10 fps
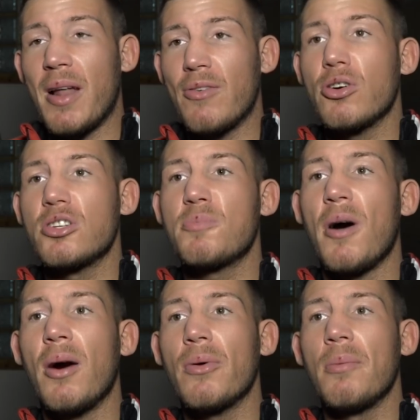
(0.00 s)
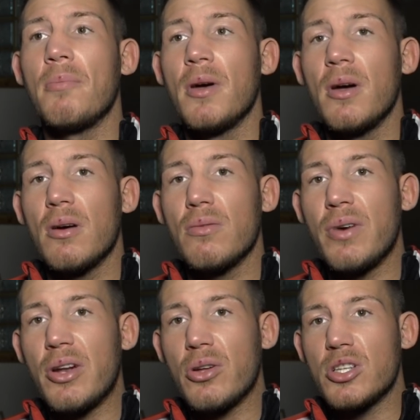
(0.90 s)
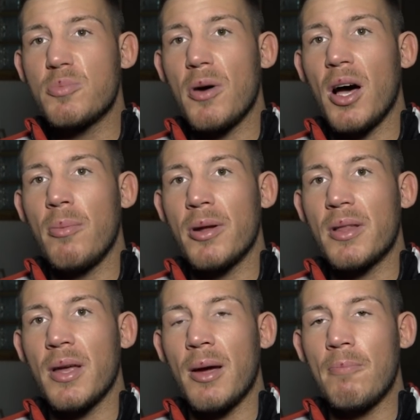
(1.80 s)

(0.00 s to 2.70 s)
I'll have a good spar with him, very good spar, but